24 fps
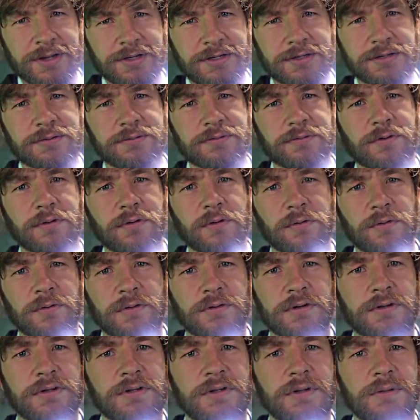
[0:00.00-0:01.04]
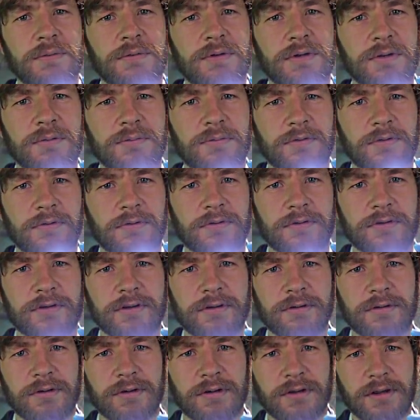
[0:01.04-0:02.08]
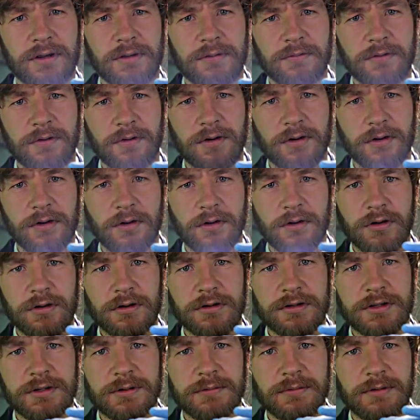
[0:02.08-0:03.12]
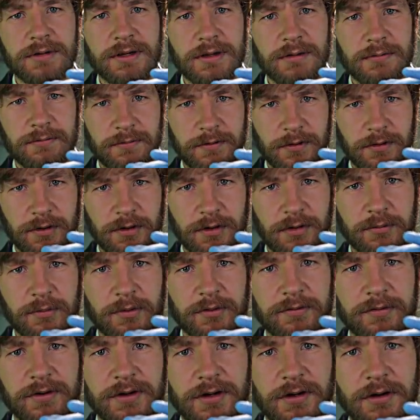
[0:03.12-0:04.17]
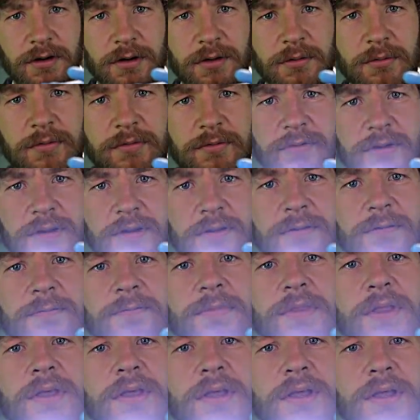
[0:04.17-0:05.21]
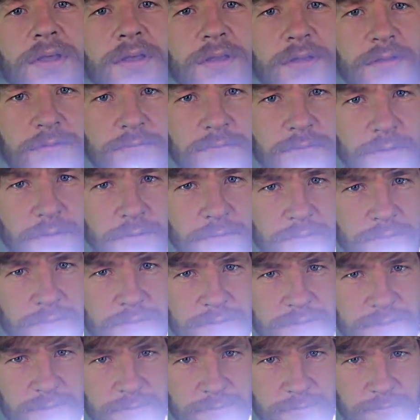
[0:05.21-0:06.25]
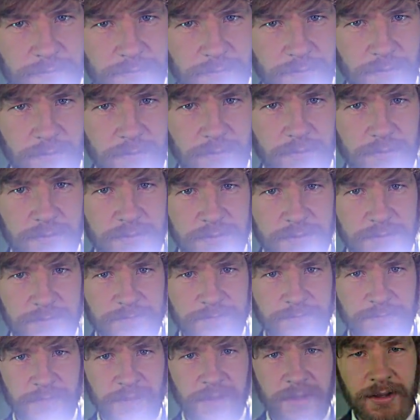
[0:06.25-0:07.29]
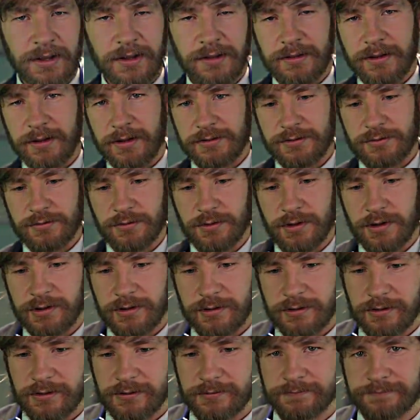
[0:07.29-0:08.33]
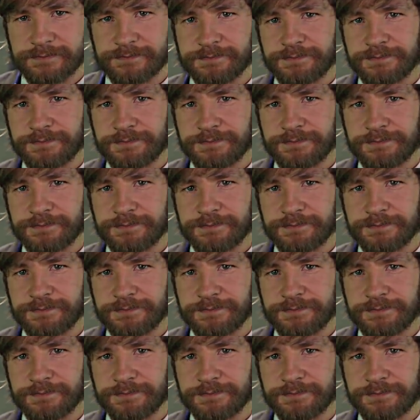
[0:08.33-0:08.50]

keep following the tip, keep following the tip, keep following, look at the tip, keep looking at my finger, look at my finger. Follow the tip, follow the tip. That's really good.